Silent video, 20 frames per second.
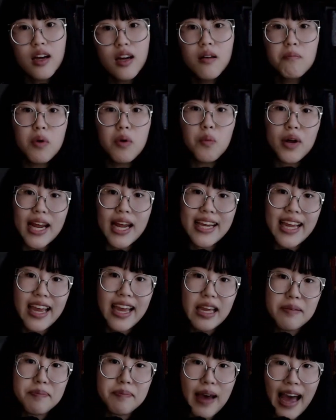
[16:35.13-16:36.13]
But when I
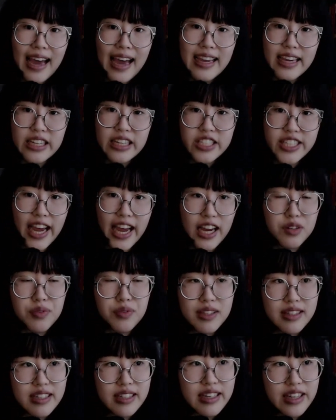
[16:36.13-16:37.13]
came back and checked
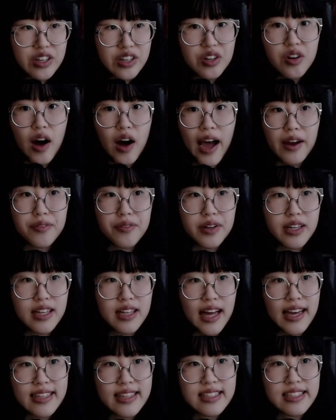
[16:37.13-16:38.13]
with the needle, I
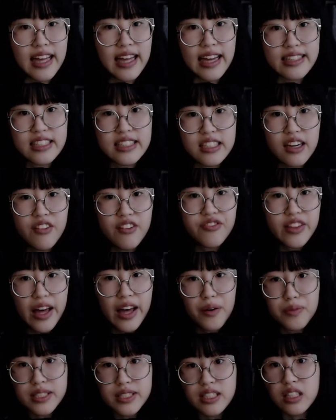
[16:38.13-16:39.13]
realized that stuff
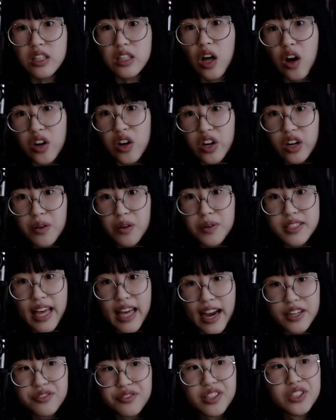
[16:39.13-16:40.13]
that was longer was
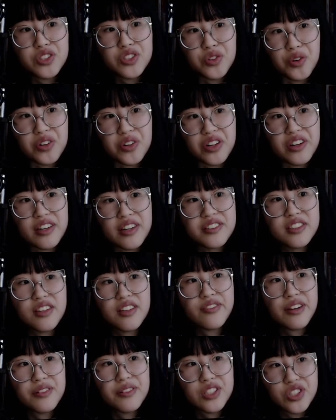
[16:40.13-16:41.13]
actually shorter, and stuff
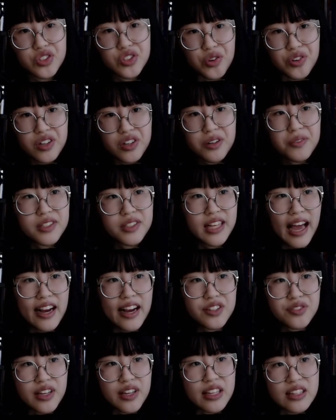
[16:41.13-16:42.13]
that was shorter was
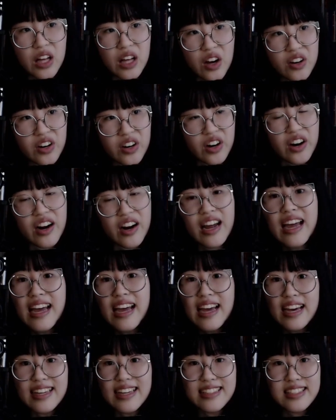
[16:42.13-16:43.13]
actually longer
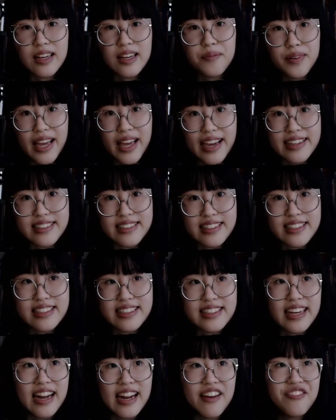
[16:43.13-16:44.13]
in some cases.
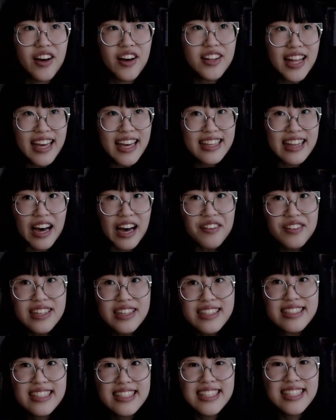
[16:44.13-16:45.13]
And I felt like that
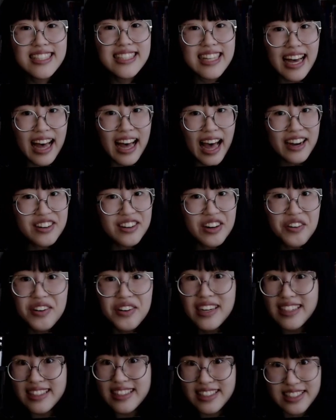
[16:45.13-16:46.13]
was, I don't know,
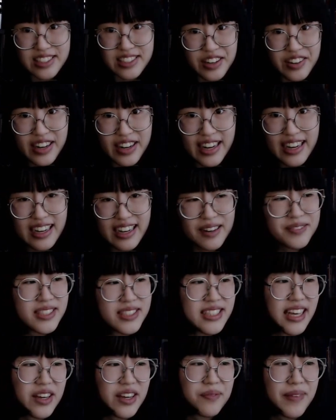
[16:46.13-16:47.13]
concerning. And I'm
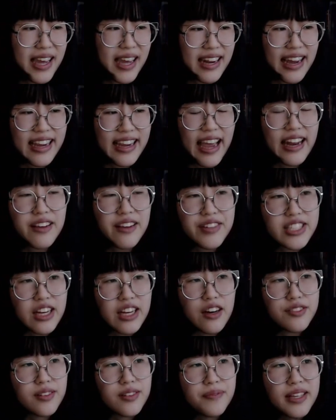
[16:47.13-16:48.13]
just like, man, I can't even
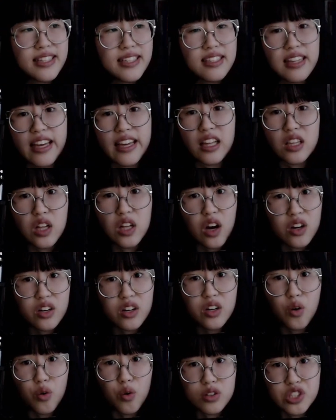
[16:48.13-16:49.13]
tell if something's
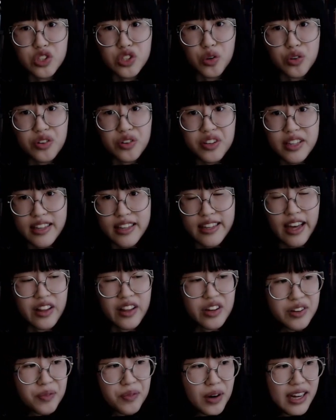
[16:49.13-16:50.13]
longer or shorter than the
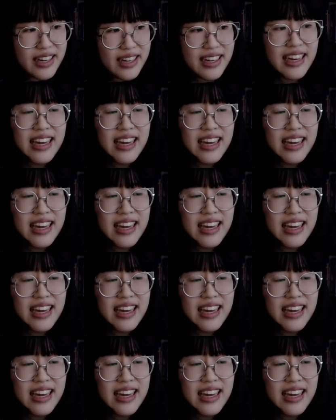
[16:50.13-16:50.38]
other one.